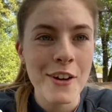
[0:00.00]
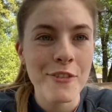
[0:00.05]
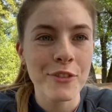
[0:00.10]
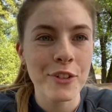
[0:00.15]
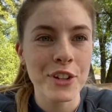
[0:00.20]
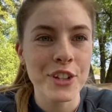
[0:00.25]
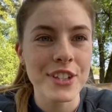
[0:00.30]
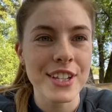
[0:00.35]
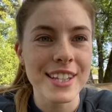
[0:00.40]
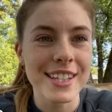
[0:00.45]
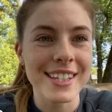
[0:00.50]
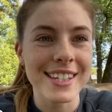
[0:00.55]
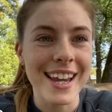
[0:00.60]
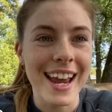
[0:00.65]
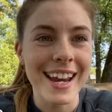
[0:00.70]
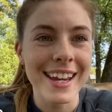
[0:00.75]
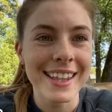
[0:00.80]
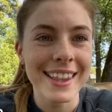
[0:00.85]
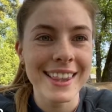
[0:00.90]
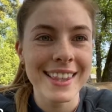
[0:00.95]
verses
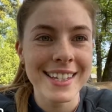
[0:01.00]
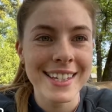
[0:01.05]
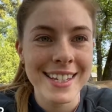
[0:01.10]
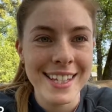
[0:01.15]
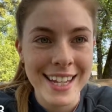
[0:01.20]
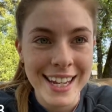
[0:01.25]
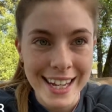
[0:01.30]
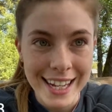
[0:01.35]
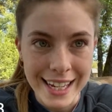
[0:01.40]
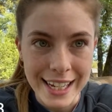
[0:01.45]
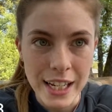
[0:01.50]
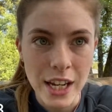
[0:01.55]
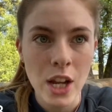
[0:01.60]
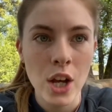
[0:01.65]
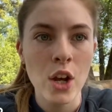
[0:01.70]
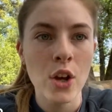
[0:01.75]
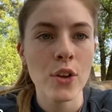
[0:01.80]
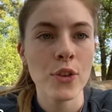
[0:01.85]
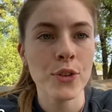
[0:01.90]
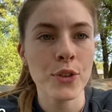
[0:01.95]
19
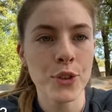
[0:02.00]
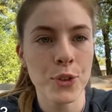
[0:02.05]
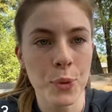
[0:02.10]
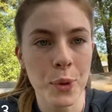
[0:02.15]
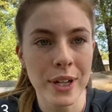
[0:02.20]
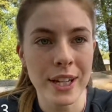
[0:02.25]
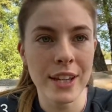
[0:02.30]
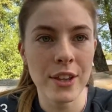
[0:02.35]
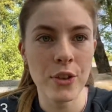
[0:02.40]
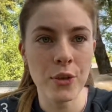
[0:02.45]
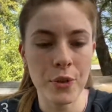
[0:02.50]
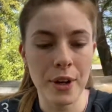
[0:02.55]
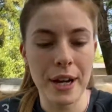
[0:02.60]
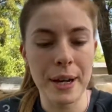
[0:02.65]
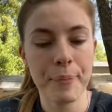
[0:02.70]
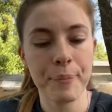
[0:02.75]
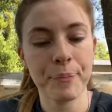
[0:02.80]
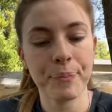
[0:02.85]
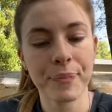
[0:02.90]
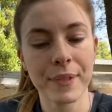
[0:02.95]
through 23.
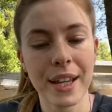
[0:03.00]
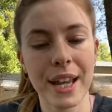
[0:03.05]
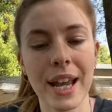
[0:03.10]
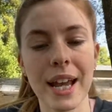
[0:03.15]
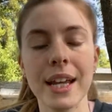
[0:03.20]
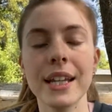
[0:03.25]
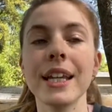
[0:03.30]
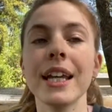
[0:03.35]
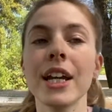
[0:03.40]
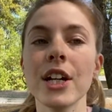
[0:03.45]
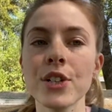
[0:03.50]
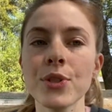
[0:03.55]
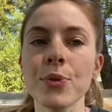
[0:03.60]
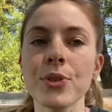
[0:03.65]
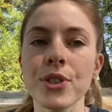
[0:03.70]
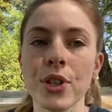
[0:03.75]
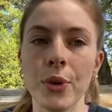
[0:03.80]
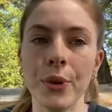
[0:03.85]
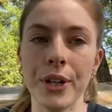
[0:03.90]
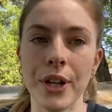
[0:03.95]
And here's
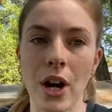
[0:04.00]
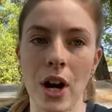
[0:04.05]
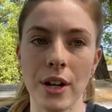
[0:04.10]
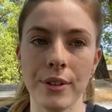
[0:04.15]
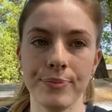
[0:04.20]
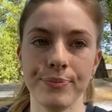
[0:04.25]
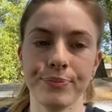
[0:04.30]
what's going on.